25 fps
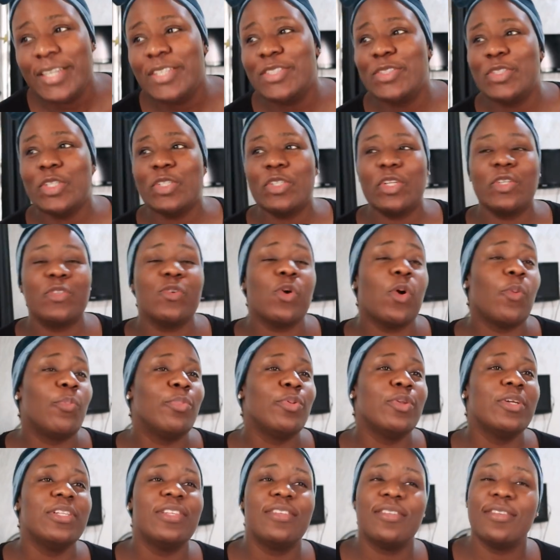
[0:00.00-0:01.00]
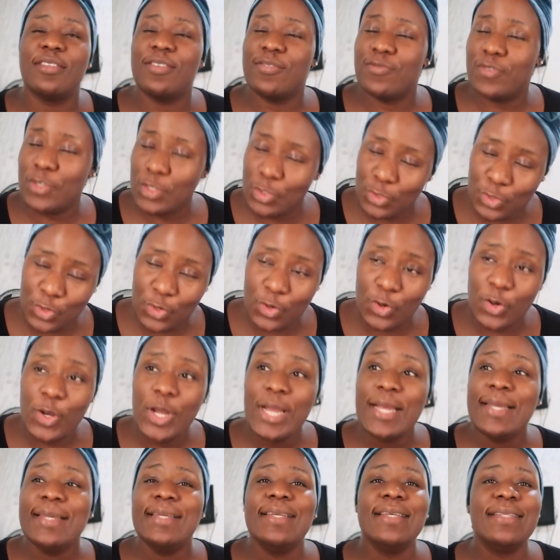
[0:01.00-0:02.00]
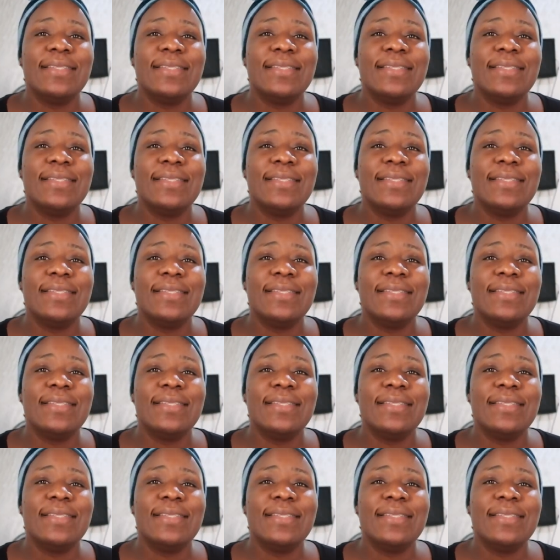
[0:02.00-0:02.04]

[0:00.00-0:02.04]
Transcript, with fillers: it's not just uploading the video,